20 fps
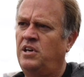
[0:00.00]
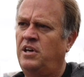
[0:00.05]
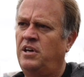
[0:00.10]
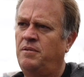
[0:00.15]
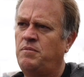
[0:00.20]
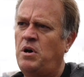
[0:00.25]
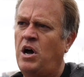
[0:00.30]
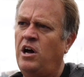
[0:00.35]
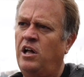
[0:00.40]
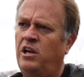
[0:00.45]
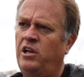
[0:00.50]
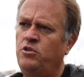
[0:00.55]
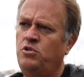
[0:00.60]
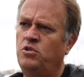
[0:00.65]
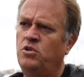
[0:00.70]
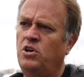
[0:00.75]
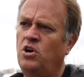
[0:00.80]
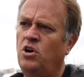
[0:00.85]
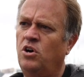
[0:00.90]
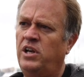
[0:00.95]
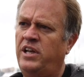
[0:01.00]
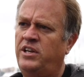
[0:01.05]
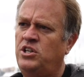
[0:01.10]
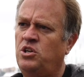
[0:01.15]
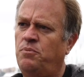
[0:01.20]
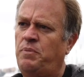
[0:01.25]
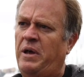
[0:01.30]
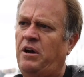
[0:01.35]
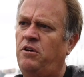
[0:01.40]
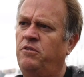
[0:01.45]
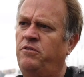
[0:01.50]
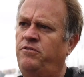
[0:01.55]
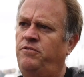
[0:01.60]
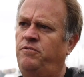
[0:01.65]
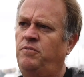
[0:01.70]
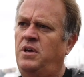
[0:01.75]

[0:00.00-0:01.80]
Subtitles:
at our local college about